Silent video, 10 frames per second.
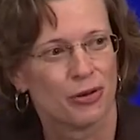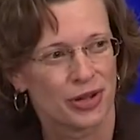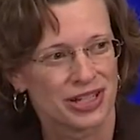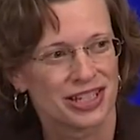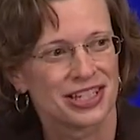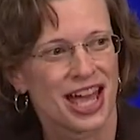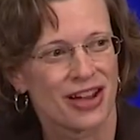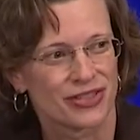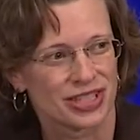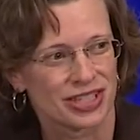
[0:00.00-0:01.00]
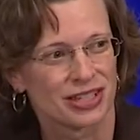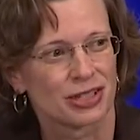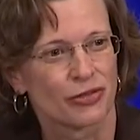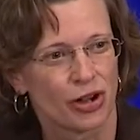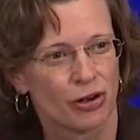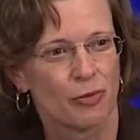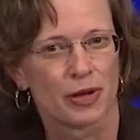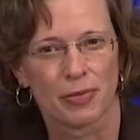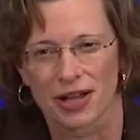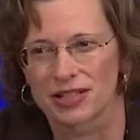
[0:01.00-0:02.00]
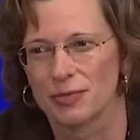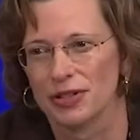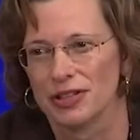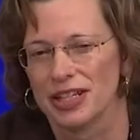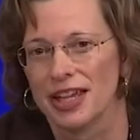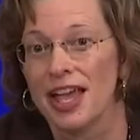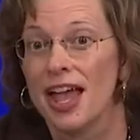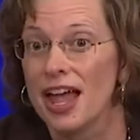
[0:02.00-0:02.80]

we need to have a sense of hope and possibility.